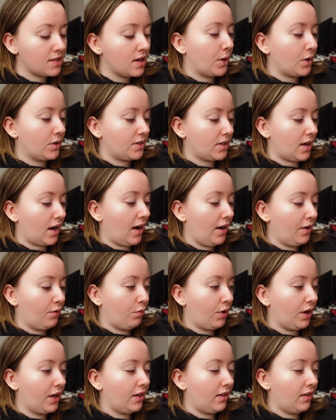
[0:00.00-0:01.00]
but I
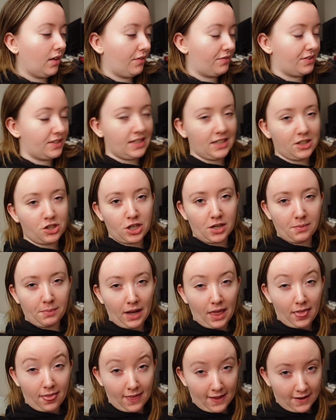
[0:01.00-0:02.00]
will obviously share
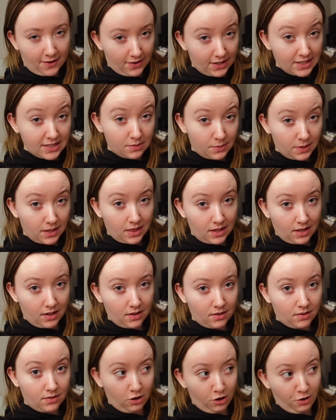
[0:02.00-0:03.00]
my theories with you